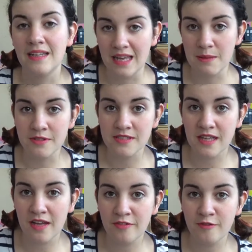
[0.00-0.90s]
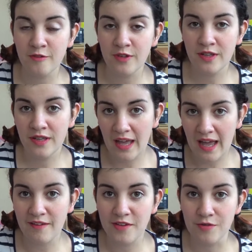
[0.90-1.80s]
label stuff,
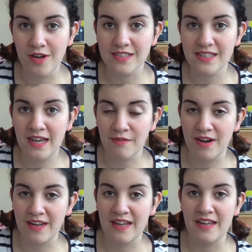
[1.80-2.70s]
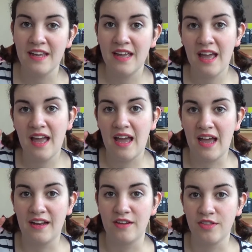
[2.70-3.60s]
have your rucksack ready,
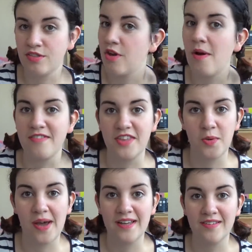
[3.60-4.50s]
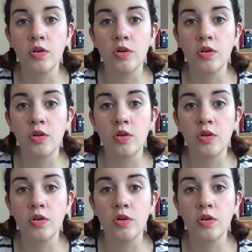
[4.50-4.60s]
and throw everything away.